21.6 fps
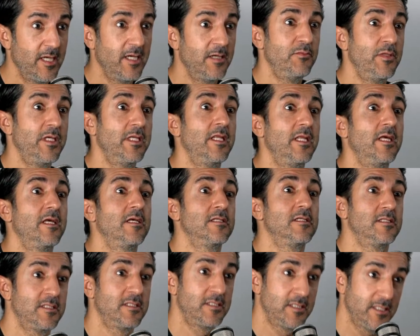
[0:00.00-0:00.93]
meaning
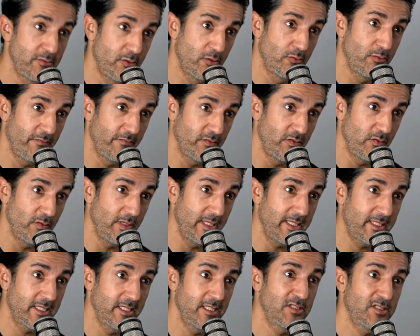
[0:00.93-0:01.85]
zero revenue
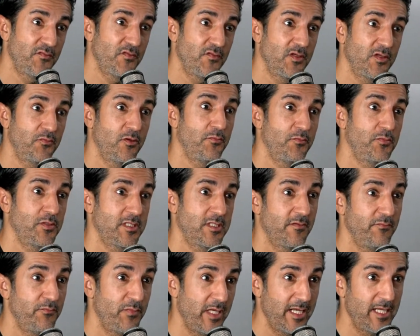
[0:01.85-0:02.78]
leakage for the purpose
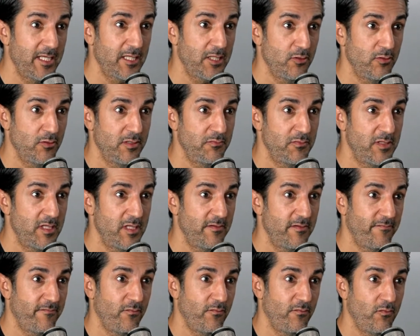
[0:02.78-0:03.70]
of billing you and me
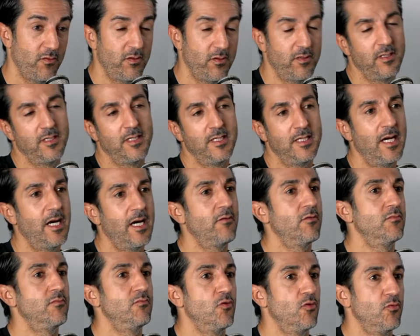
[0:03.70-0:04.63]
for
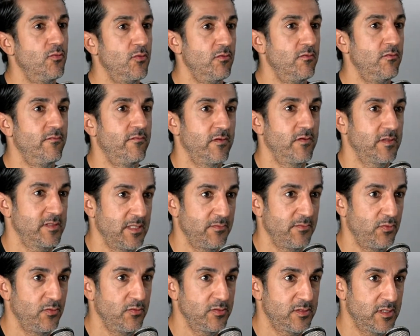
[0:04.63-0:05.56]
our mobile, for
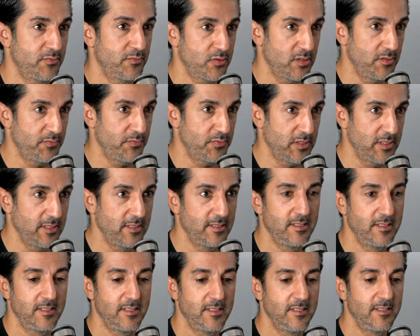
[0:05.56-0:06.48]
example, subscription.
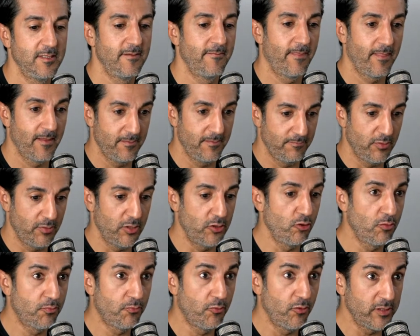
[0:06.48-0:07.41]
But
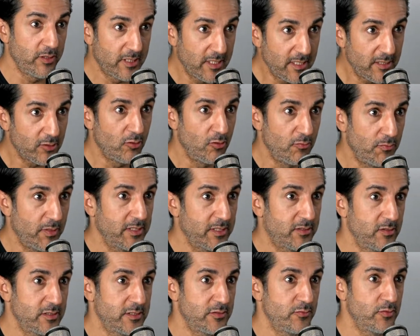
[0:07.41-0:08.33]
your point here, going back
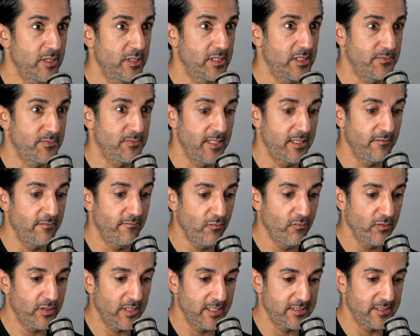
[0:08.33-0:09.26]
to as you were explaining
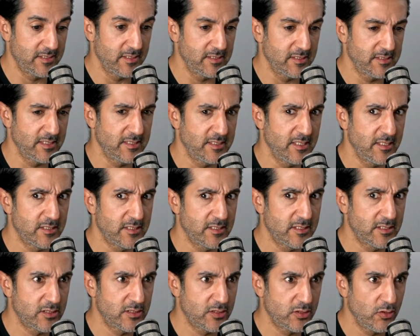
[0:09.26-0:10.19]
forecasting, is that there's
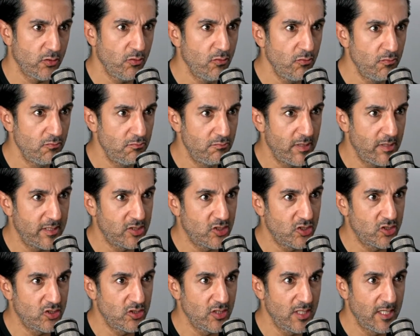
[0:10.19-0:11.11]
so much